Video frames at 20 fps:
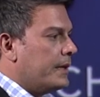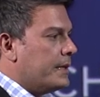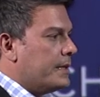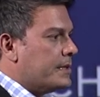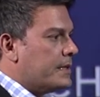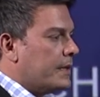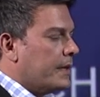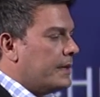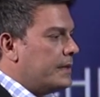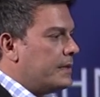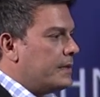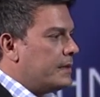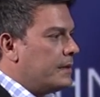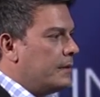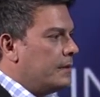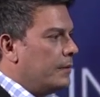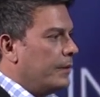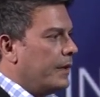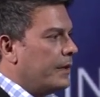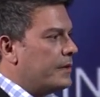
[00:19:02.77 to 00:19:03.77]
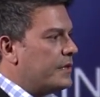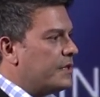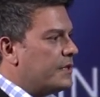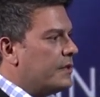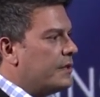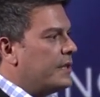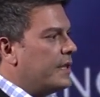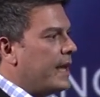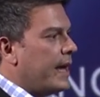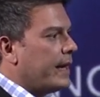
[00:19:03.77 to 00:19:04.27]
insights, we
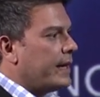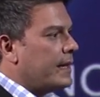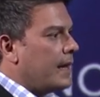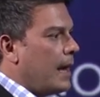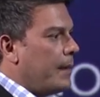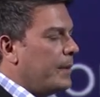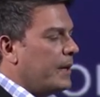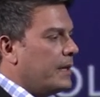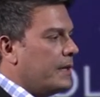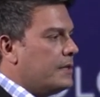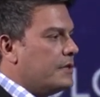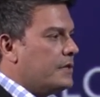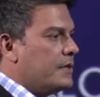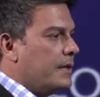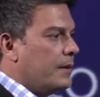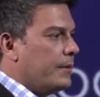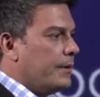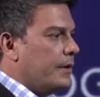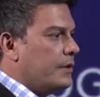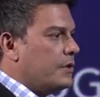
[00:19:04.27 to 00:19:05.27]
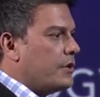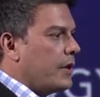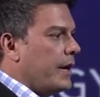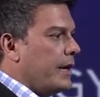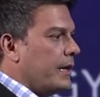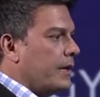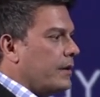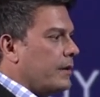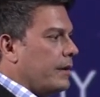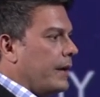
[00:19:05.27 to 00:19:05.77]
understood the economic engine that we were trying
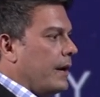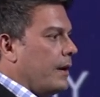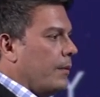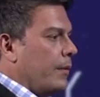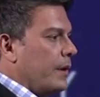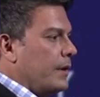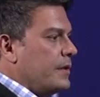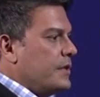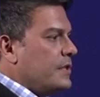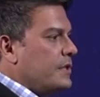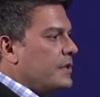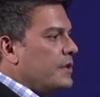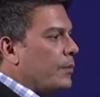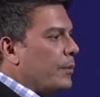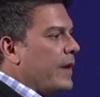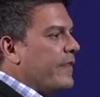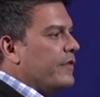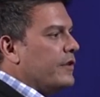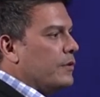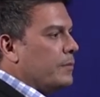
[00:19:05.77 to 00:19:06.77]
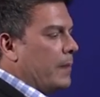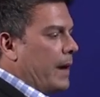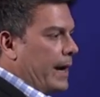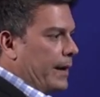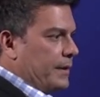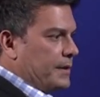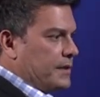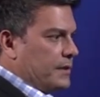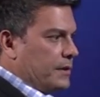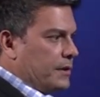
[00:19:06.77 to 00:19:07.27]
to create, we understood the revenue
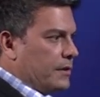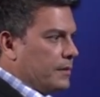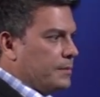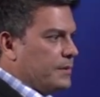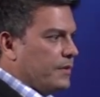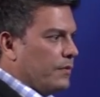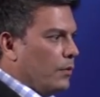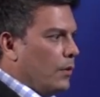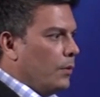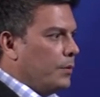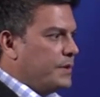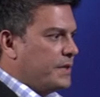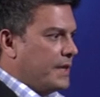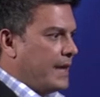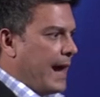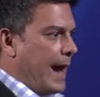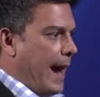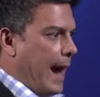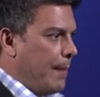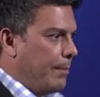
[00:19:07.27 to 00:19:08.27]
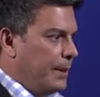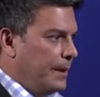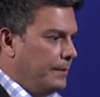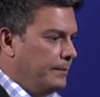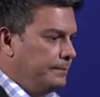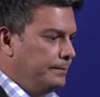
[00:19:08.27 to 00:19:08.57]
models in terms of what was going to happen.